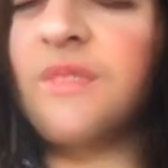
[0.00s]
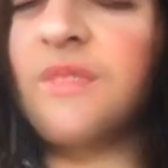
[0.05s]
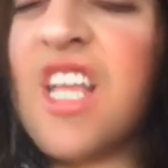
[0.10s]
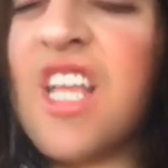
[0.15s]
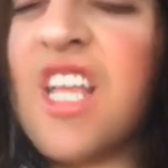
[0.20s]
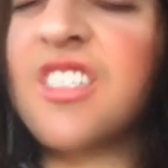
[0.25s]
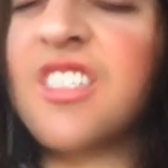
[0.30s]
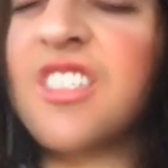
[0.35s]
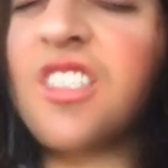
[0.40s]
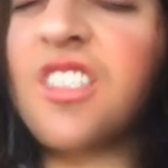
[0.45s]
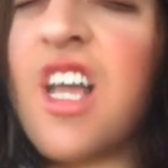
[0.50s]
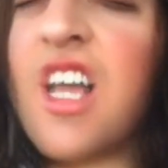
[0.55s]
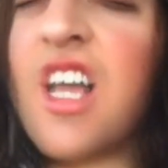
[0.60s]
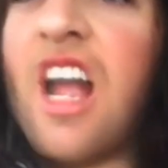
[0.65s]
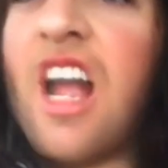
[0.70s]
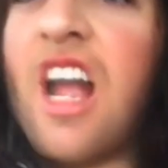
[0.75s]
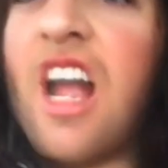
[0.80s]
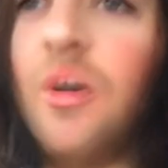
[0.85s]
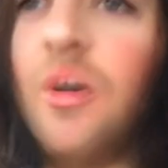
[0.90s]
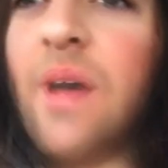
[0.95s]
change a
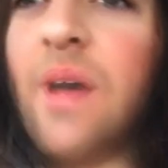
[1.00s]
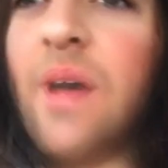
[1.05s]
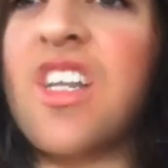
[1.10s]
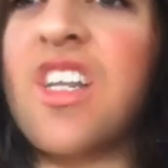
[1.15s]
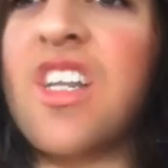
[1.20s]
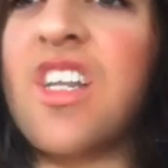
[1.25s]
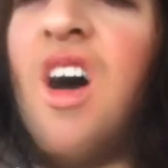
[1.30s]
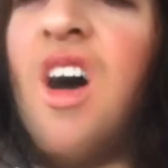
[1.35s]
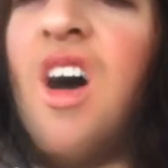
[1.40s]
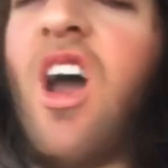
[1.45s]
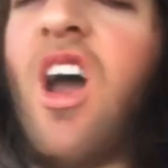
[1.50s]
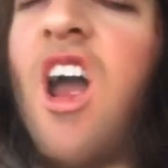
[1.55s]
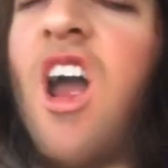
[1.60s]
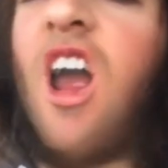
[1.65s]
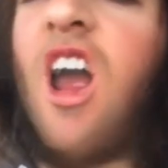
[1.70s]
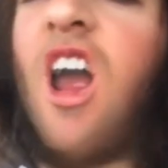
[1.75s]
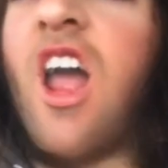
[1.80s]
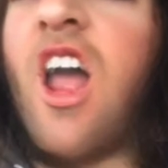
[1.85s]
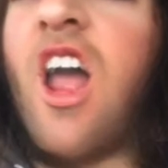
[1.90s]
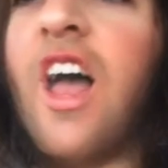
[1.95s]
tire on my
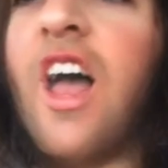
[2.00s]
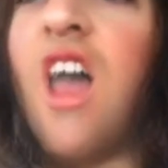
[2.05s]
car?